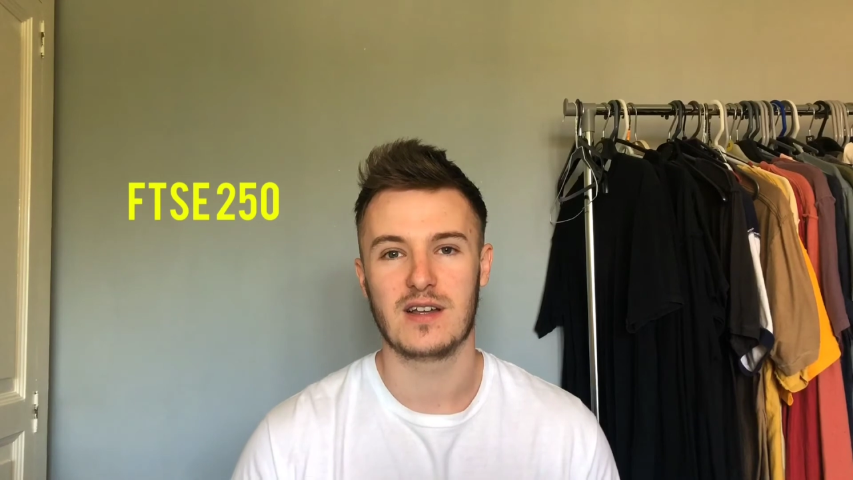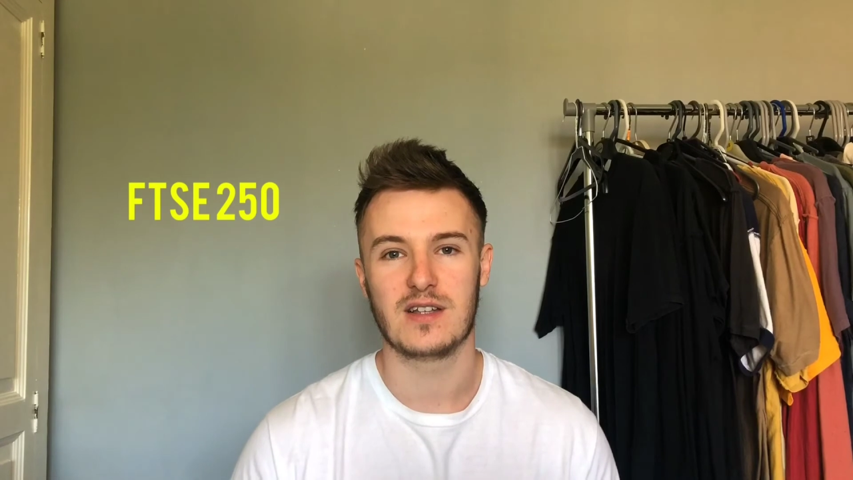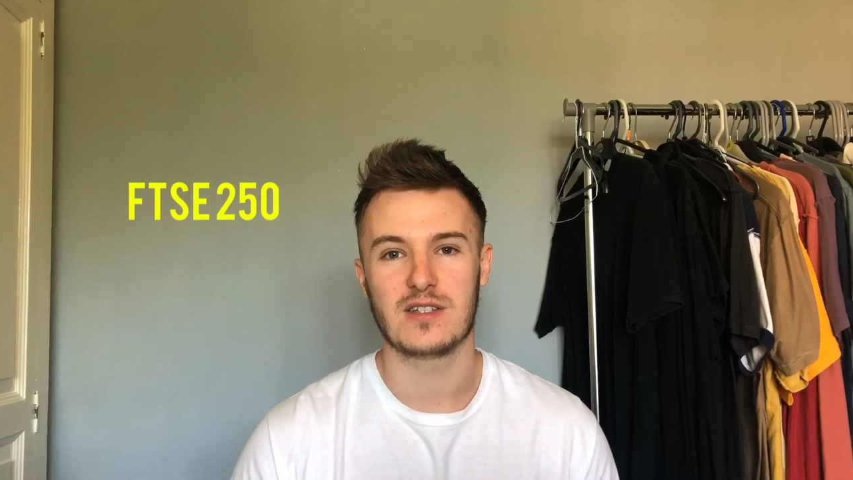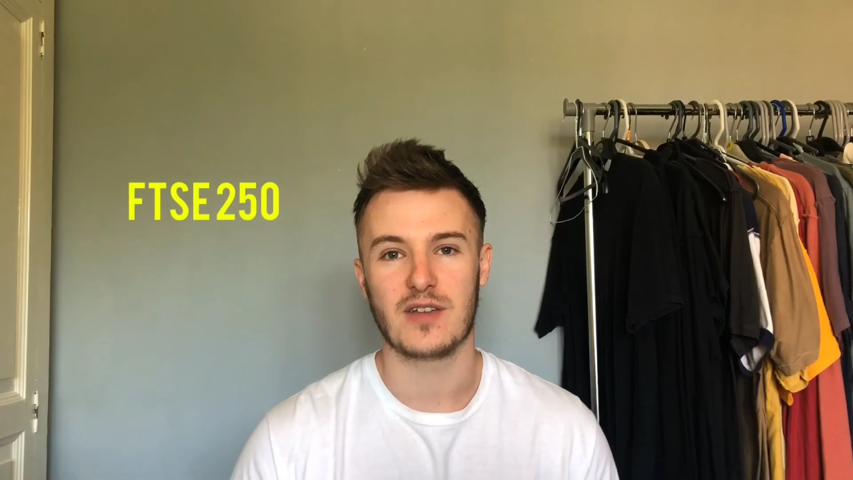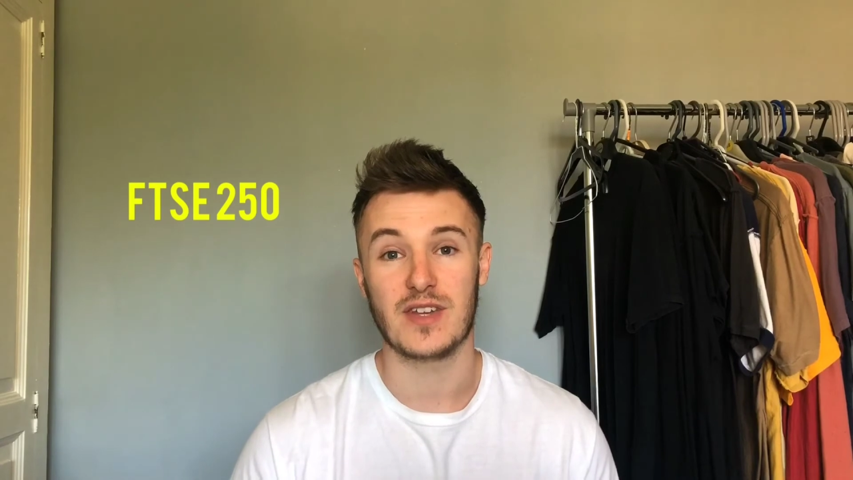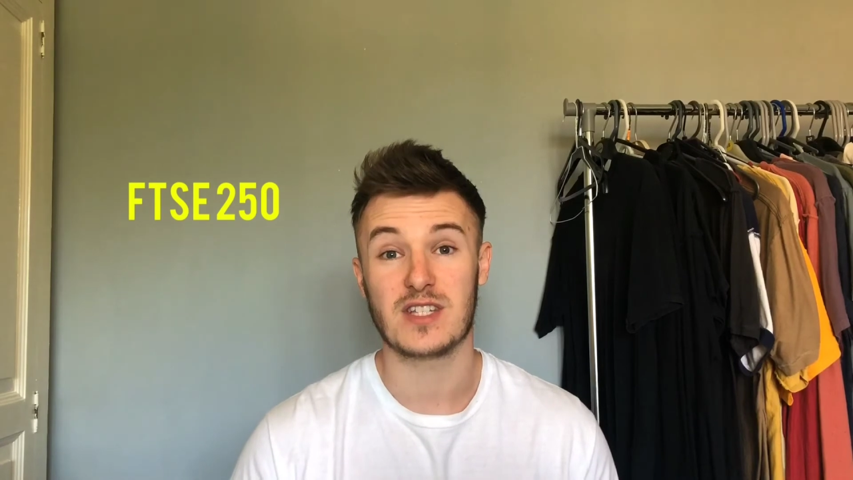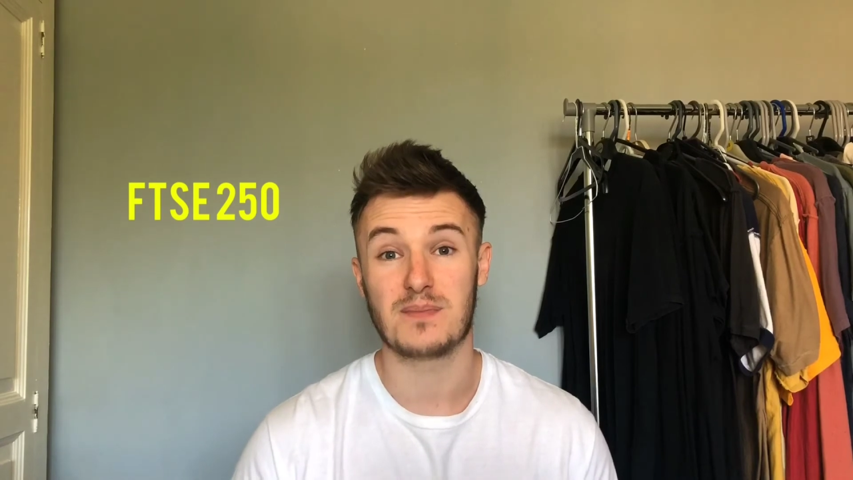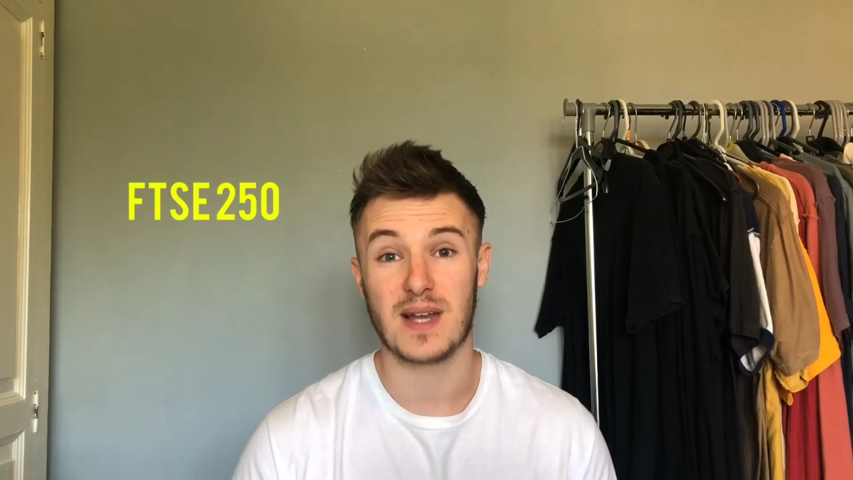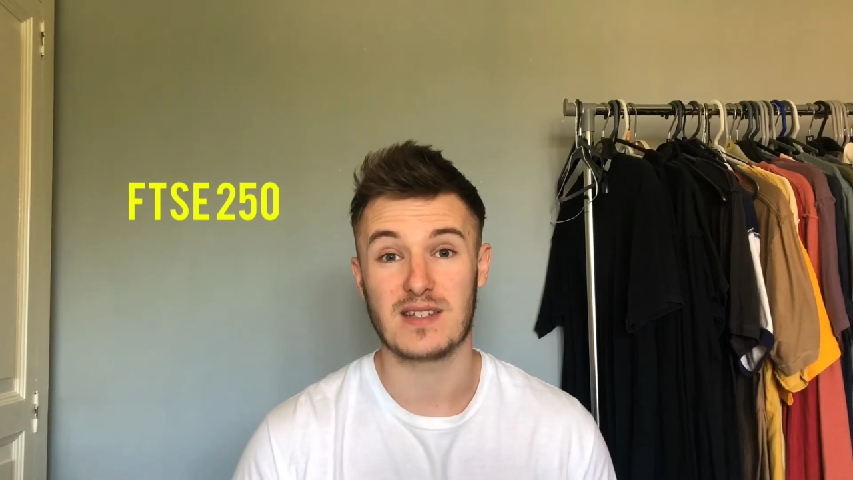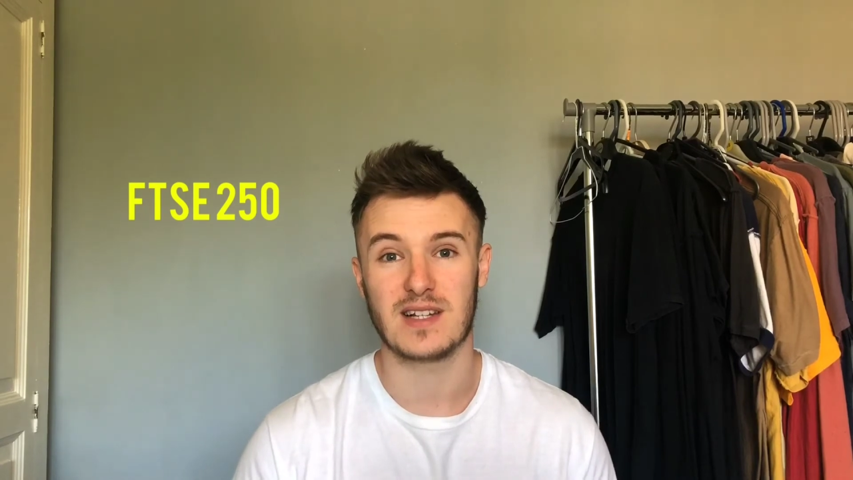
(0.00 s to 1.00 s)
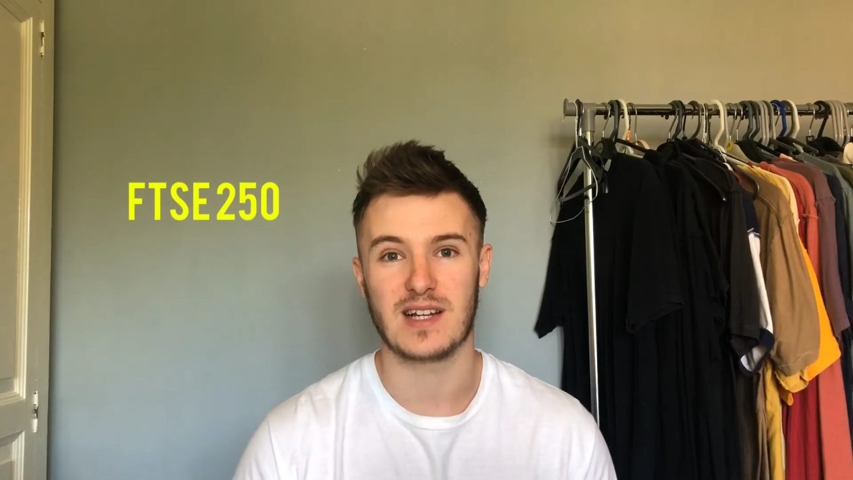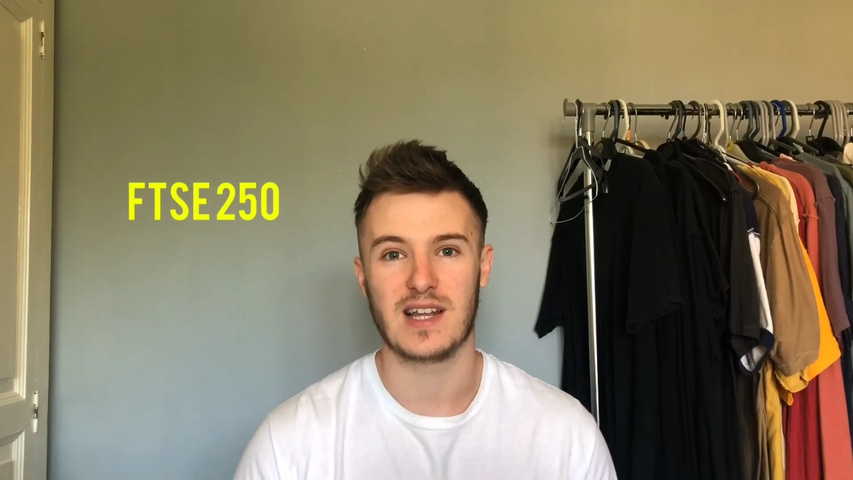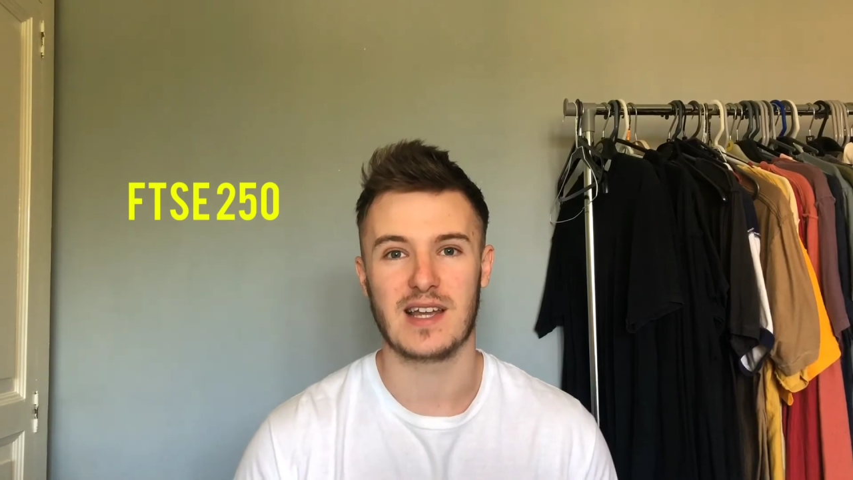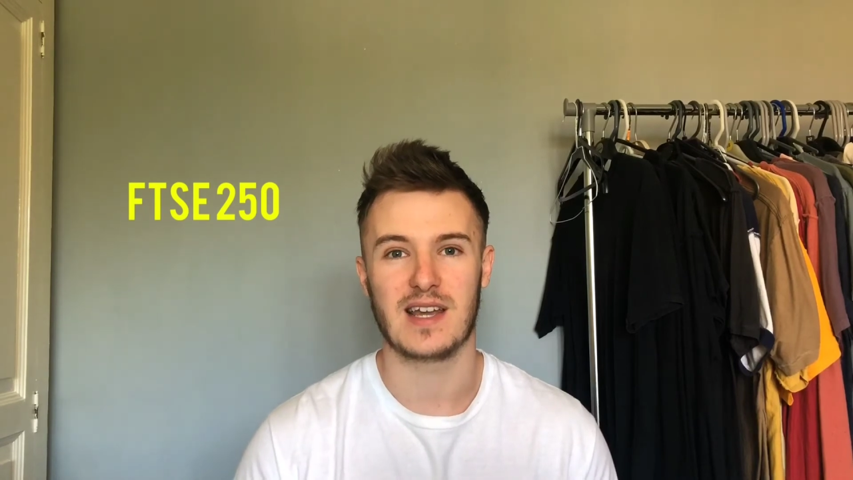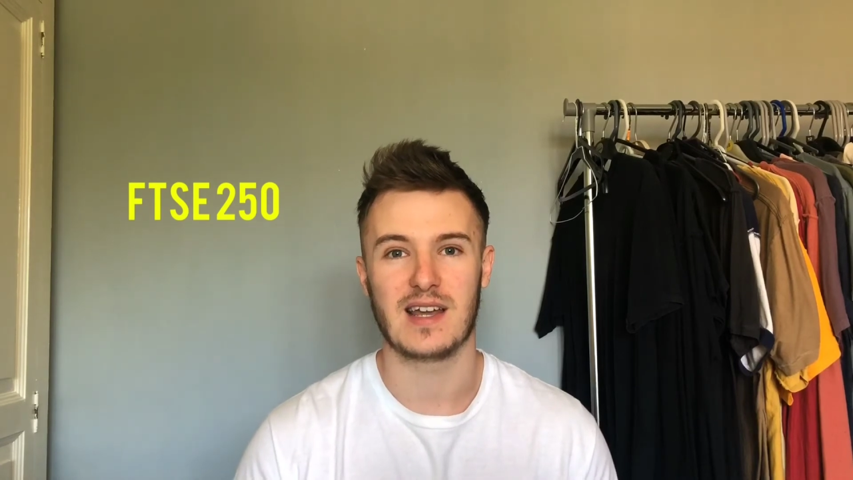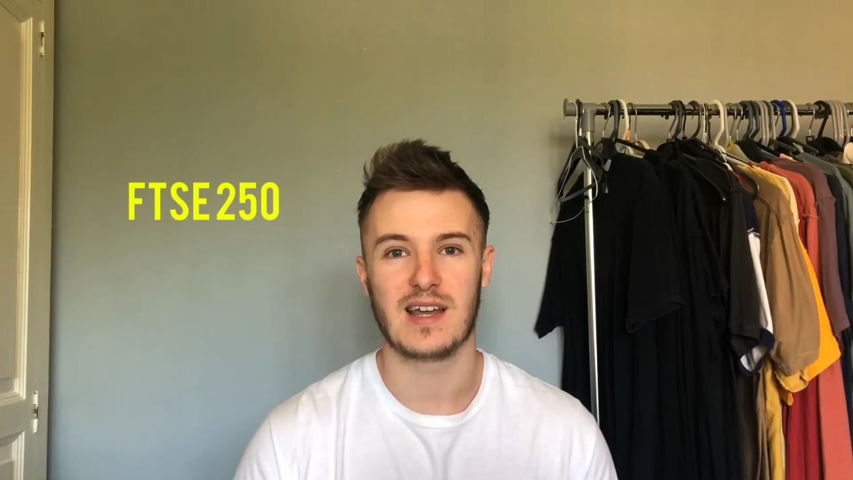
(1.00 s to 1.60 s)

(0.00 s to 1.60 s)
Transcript: So this is basically